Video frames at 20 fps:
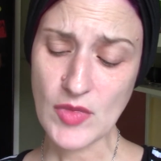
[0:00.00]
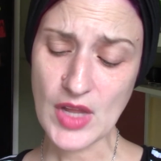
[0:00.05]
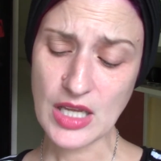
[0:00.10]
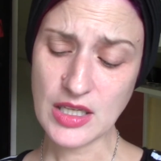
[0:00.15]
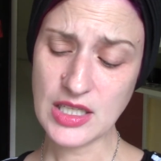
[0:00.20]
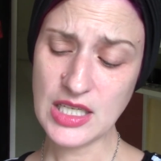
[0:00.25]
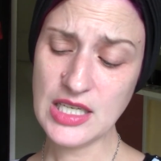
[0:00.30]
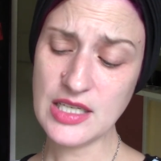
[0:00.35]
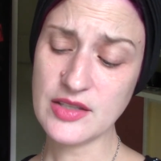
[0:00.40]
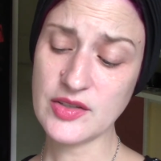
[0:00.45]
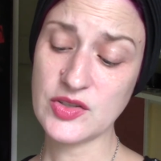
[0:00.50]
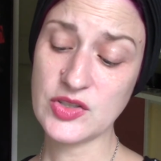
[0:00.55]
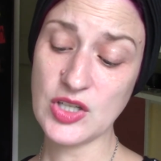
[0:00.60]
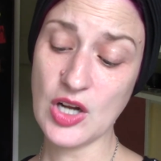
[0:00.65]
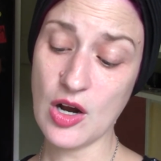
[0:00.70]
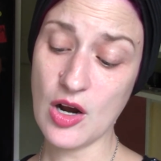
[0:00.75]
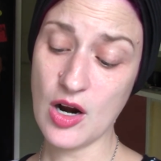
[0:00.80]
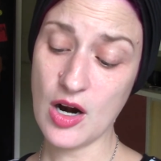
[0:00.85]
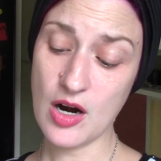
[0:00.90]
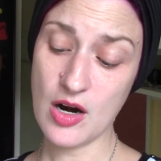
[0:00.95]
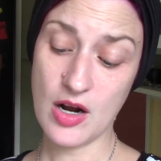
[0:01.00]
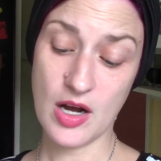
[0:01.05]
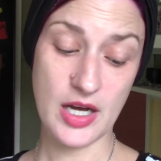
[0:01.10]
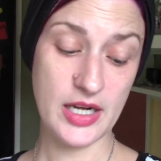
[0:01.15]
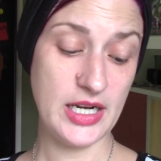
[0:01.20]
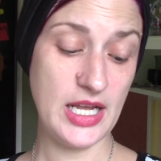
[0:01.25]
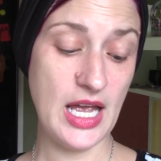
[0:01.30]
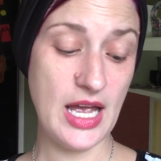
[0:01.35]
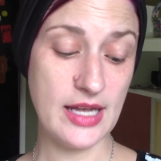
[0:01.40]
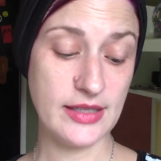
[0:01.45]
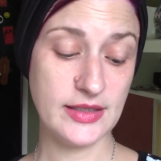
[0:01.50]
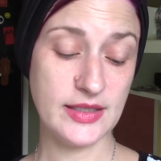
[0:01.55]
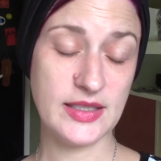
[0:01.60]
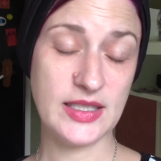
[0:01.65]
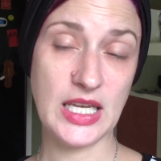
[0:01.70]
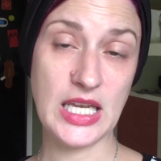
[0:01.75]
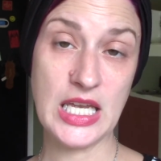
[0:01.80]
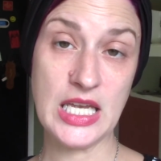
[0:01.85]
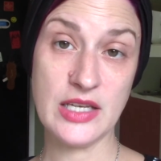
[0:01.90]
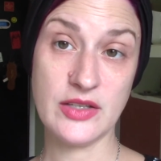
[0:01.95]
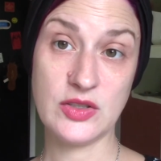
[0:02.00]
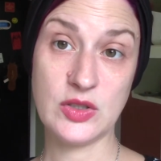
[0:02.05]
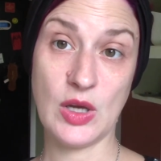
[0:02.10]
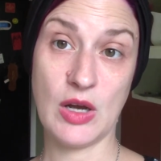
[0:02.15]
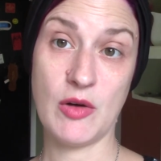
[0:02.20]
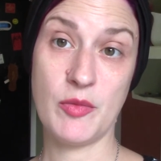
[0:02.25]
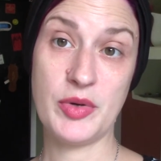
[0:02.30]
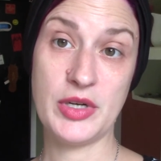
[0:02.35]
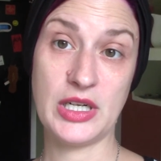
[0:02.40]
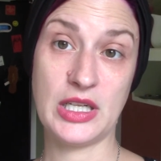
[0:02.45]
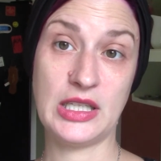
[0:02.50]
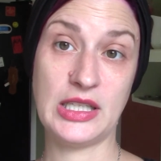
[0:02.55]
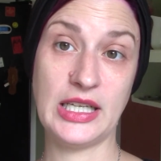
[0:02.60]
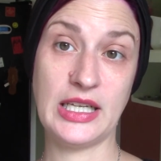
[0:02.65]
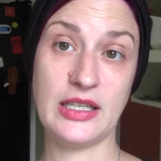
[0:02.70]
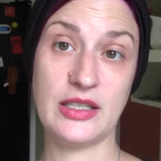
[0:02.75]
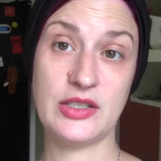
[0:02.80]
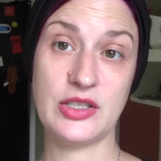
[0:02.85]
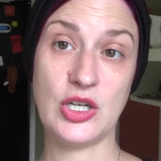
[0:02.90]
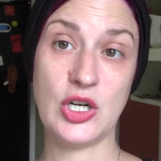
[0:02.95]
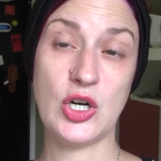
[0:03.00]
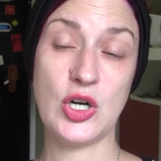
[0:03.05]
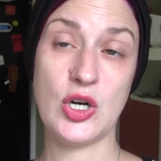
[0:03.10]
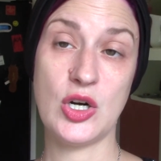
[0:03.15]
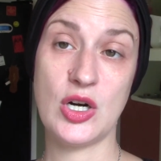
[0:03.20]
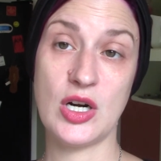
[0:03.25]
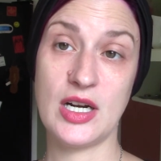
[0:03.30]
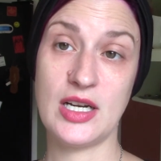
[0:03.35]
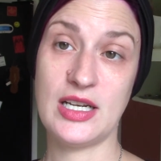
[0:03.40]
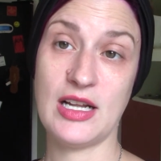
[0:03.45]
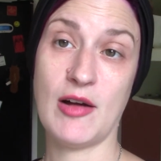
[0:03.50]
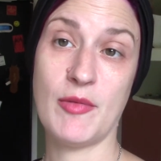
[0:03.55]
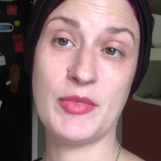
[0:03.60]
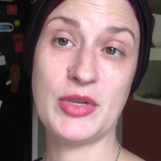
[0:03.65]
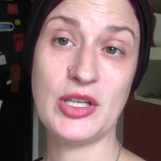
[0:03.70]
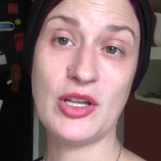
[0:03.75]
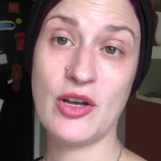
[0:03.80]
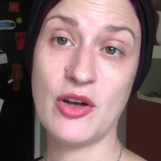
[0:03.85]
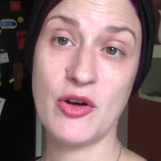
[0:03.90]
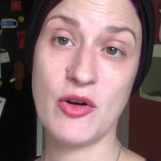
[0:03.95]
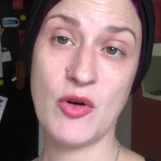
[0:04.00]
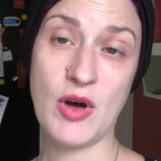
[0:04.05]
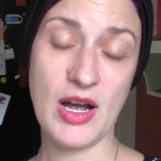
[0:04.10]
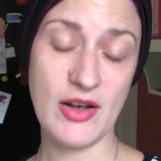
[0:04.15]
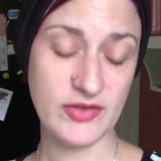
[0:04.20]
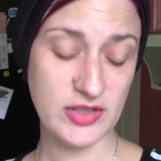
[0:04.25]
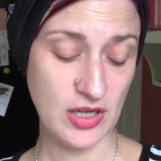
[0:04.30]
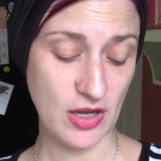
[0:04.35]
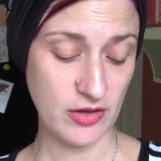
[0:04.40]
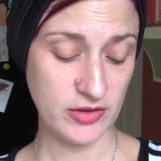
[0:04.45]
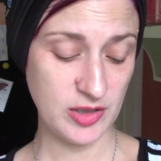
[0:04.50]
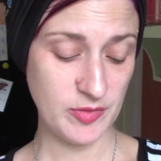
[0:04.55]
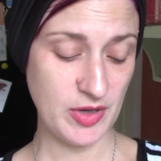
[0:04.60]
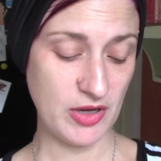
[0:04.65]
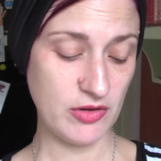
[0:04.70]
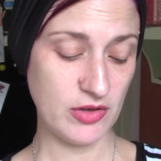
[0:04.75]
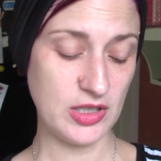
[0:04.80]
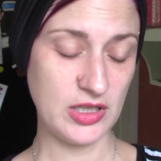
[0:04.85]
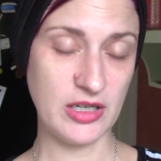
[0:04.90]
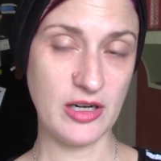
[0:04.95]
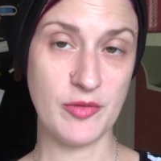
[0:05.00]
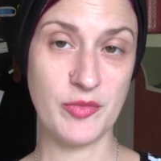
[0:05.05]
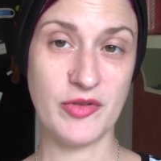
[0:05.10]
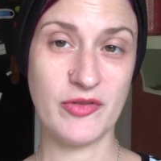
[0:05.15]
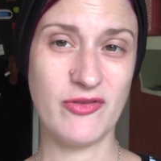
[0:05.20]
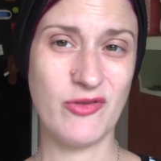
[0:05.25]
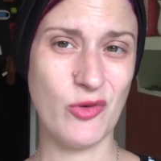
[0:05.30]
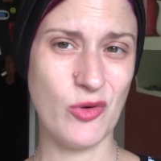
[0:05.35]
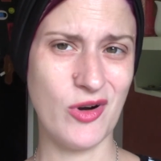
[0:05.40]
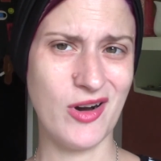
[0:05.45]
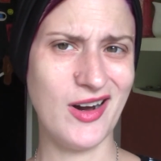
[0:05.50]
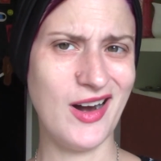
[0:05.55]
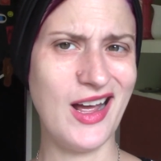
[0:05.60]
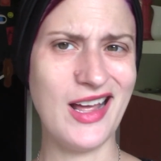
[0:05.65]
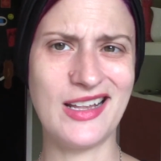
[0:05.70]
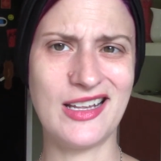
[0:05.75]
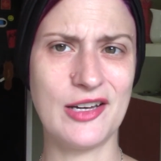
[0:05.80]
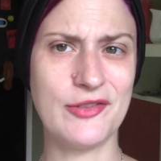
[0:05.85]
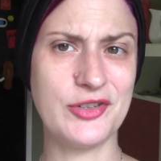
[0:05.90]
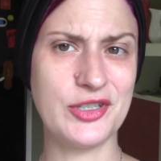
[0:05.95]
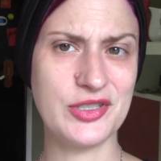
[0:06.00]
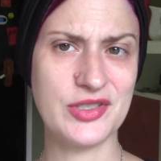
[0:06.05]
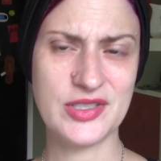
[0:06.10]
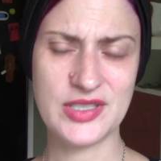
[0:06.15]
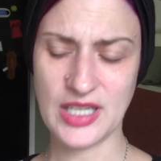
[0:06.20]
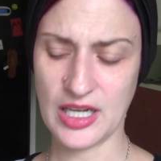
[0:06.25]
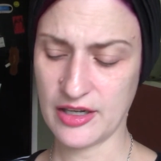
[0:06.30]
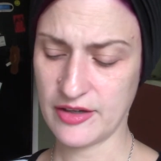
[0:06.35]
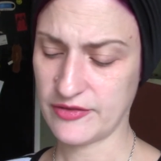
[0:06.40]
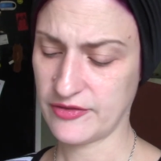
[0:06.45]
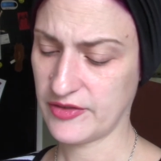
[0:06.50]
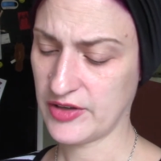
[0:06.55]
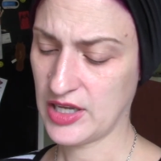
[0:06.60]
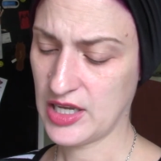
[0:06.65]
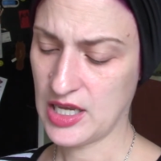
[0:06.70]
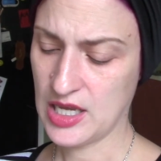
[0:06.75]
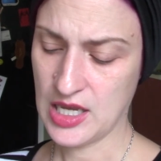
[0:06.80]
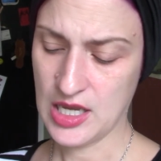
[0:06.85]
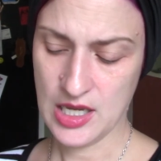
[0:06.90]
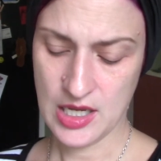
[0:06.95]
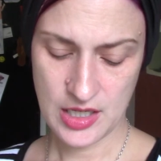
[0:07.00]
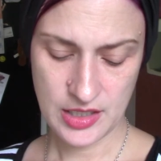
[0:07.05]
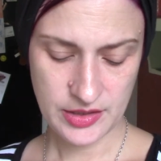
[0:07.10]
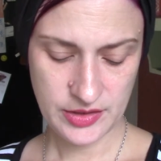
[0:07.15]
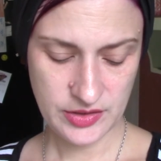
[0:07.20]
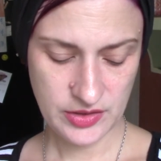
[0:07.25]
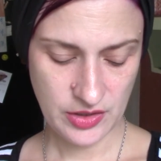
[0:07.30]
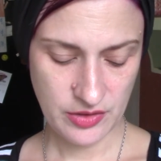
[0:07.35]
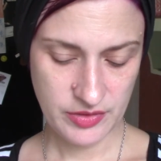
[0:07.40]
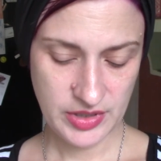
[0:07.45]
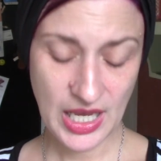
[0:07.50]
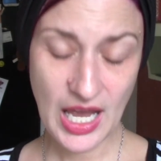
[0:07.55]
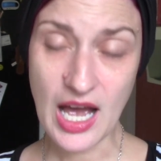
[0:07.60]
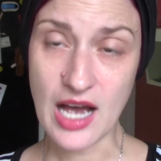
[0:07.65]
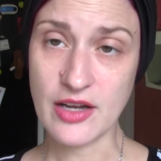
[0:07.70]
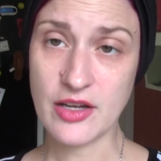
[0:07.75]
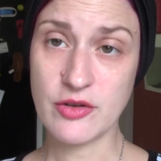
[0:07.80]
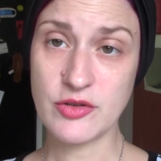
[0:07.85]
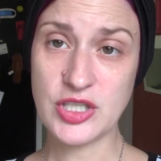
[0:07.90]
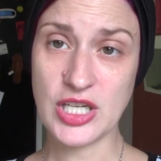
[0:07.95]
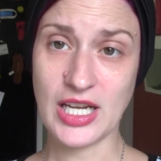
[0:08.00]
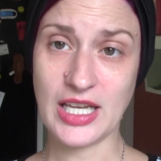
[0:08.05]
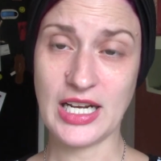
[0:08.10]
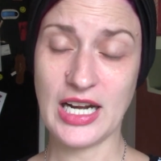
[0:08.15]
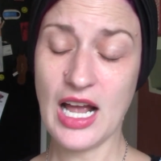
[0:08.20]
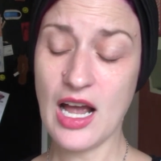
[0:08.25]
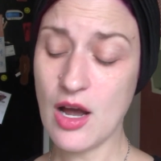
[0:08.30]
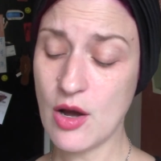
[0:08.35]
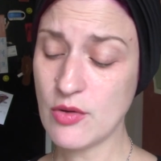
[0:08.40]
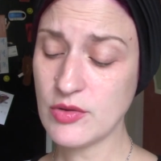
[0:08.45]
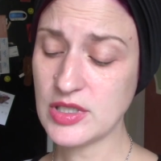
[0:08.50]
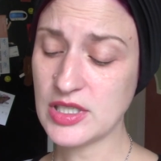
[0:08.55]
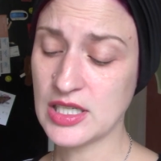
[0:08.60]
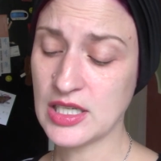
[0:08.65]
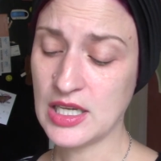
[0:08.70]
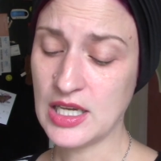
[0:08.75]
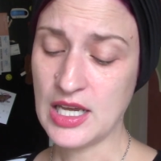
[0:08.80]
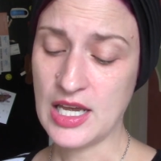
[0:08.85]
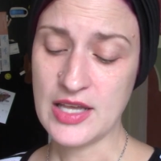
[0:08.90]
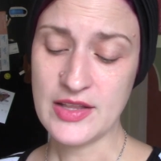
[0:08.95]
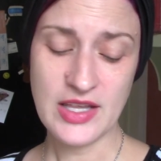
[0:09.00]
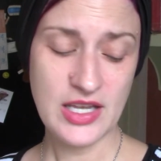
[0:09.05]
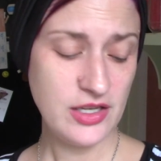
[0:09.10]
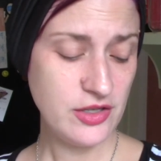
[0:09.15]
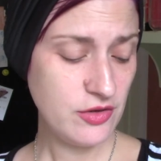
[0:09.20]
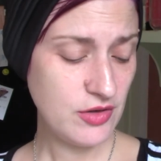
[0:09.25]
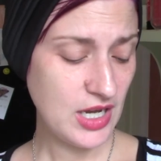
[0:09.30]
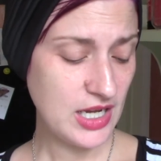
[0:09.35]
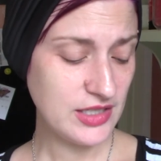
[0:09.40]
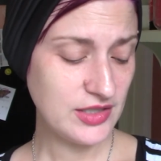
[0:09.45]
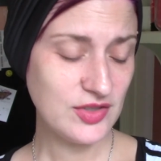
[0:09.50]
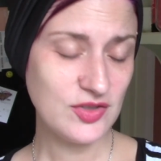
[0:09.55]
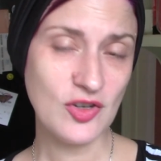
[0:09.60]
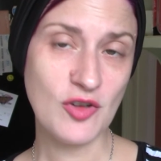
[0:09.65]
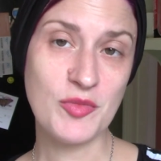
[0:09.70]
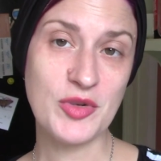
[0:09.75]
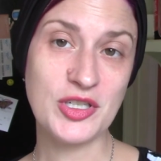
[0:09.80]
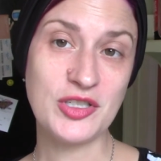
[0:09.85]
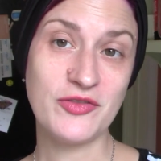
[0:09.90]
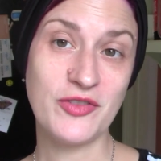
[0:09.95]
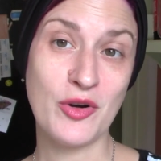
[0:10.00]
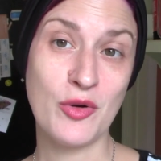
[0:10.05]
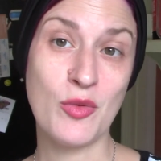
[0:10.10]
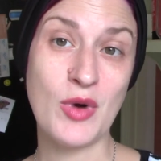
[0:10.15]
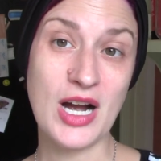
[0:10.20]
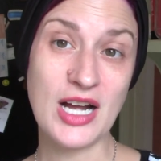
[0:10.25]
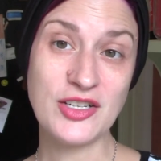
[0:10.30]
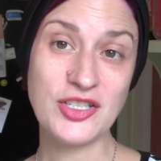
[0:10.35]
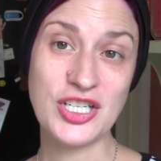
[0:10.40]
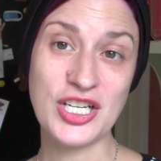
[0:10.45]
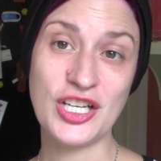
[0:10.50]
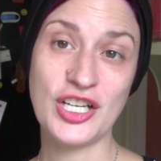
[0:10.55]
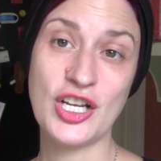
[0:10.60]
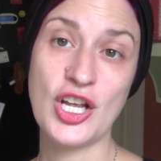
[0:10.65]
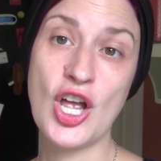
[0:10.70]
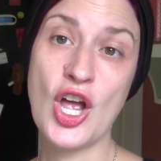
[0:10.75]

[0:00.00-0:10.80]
Geek Star on Etsy, so I'll put a link to her down below. I've talked about Claire before. I love her stuff. So yeah, go check it out. Thank you guys so much for watching.